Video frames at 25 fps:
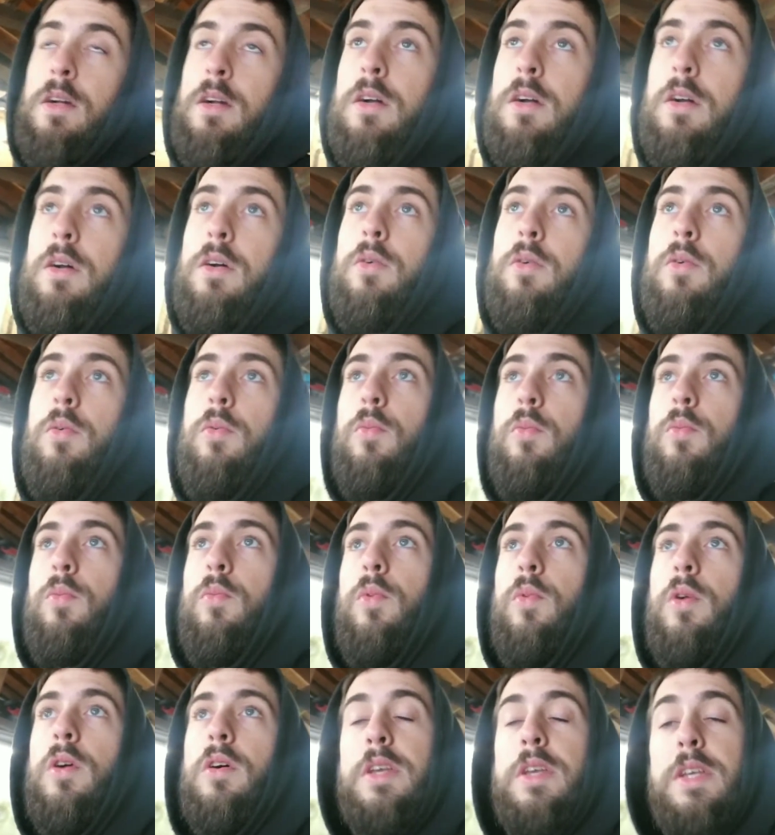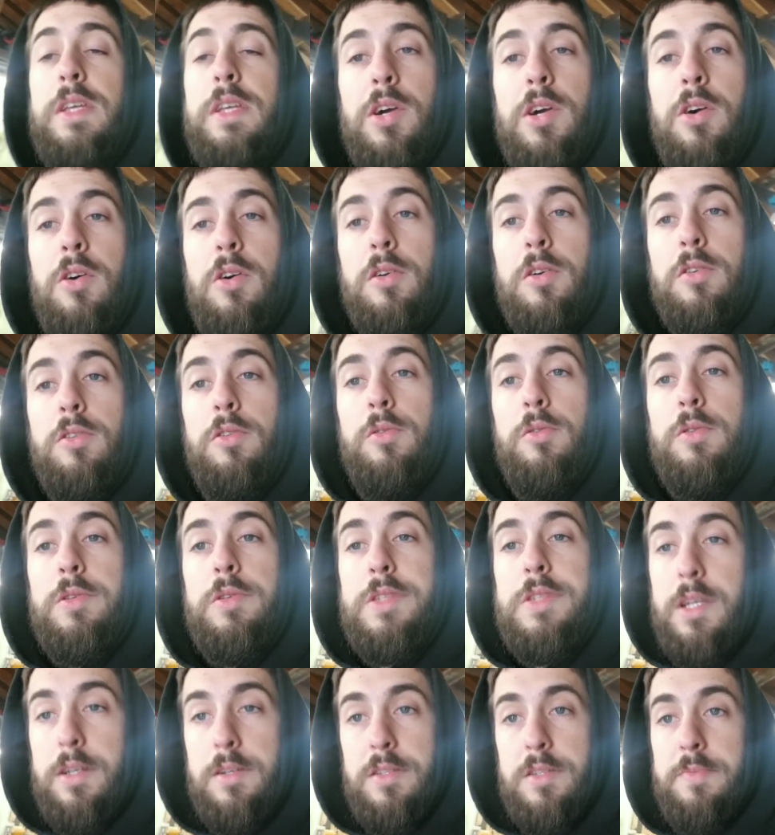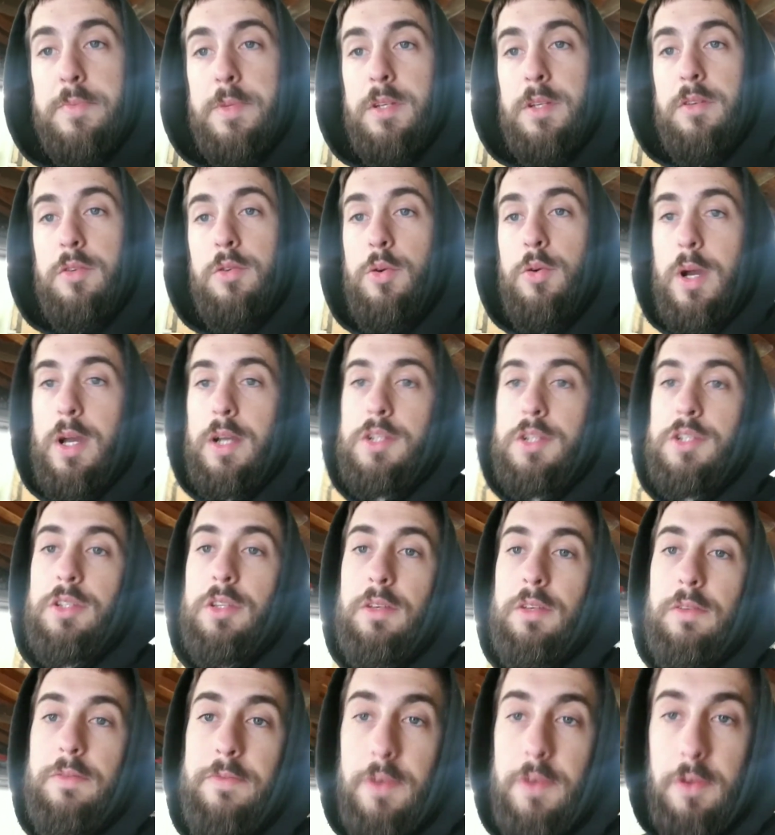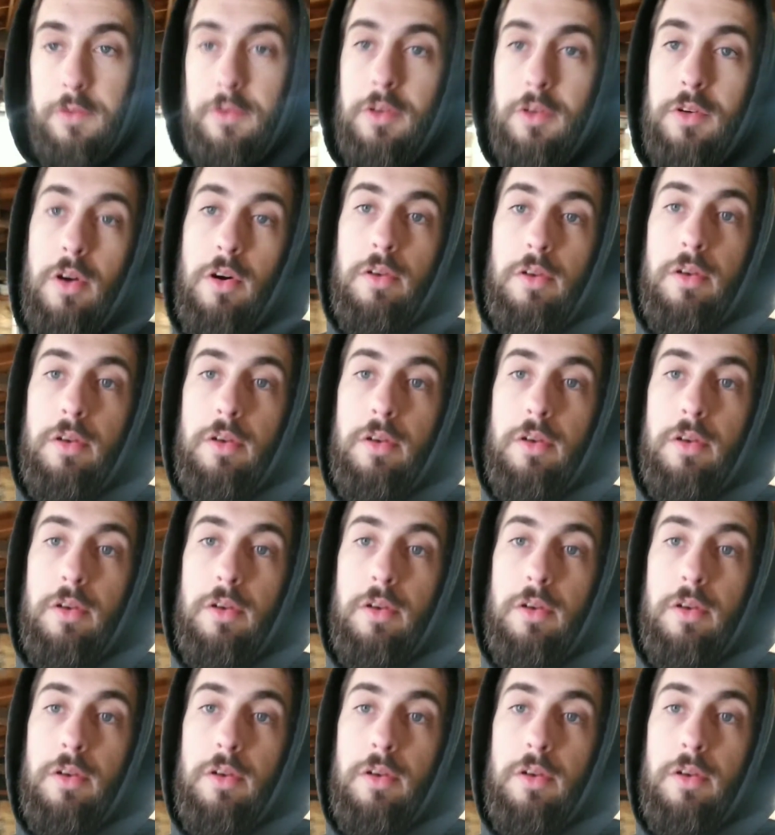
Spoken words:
Well, he talked to the salesman who actually filled the car up